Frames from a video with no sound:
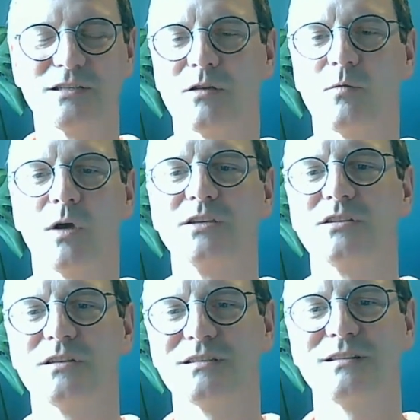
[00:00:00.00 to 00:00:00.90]
Why
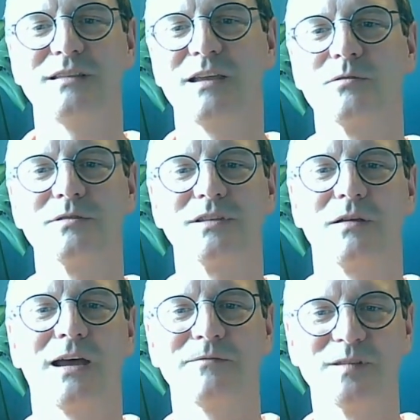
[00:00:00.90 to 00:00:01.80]
should they also
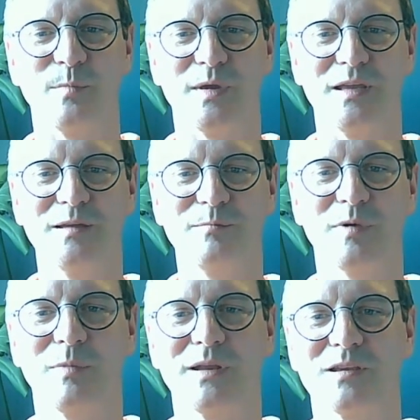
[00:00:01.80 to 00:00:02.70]
have to be
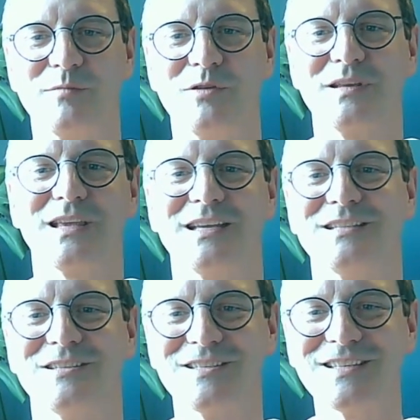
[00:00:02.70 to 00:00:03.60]
public
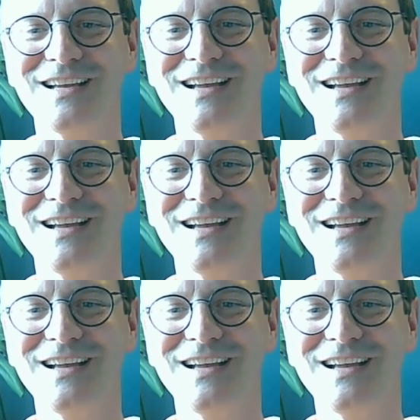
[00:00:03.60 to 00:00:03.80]
communicators?